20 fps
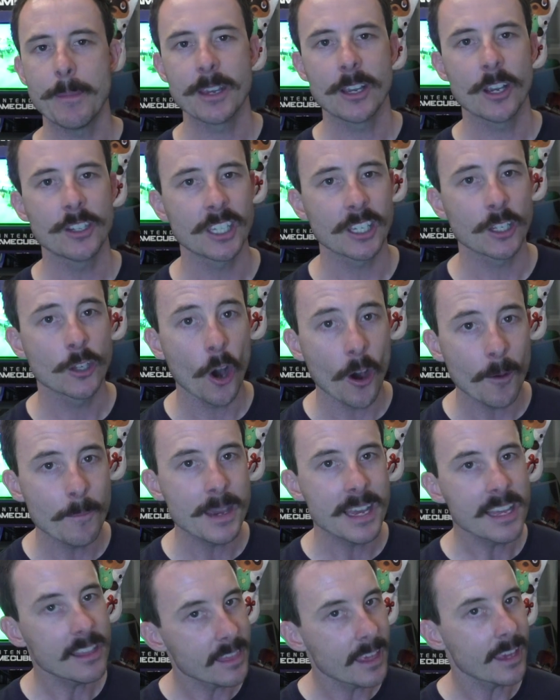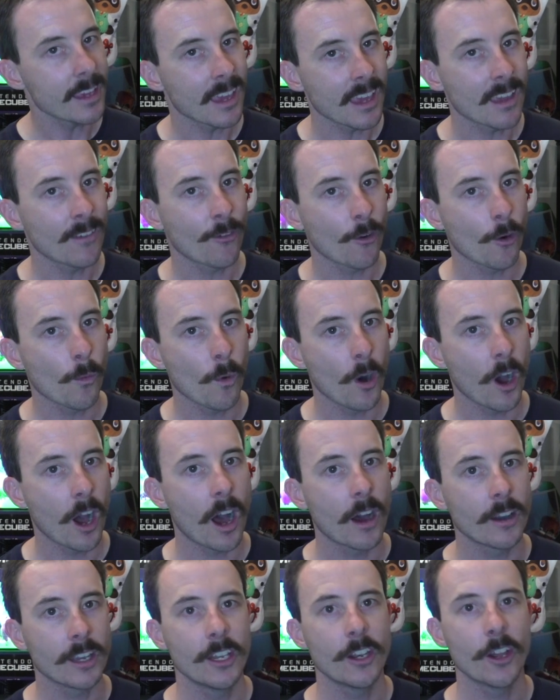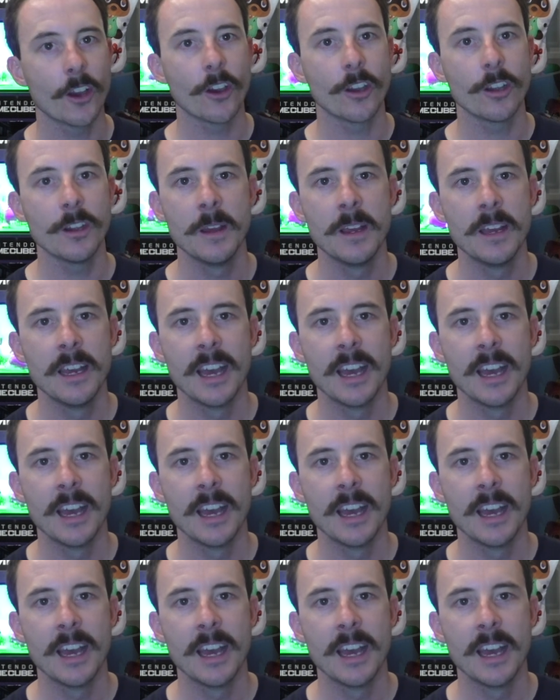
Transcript: because it got me thinking for a while. You know,